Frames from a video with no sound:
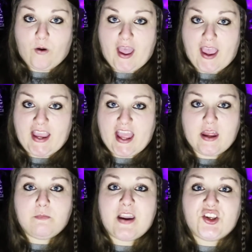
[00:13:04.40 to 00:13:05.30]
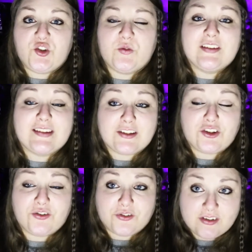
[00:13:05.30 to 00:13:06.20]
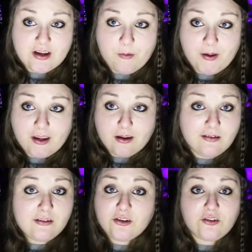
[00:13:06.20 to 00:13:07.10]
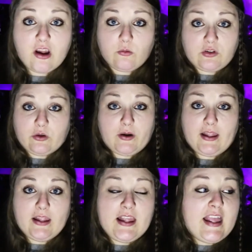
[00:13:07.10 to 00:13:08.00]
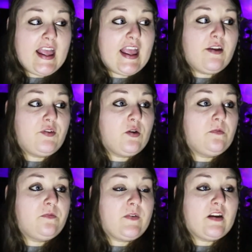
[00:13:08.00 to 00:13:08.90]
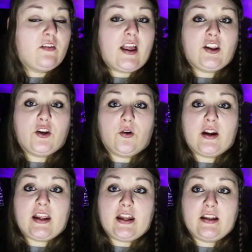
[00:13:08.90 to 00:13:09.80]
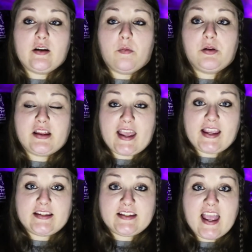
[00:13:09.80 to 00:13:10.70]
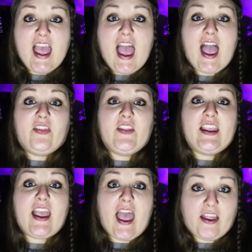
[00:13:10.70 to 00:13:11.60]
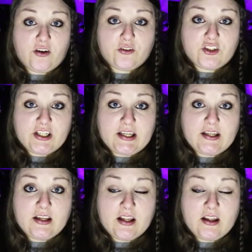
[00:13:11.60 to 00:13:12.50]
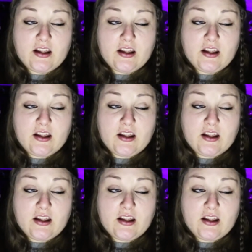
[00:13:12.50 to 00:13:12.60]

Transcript: way and it makes you sick to your stomach, don't do it. If you feel like you're in a place and the energy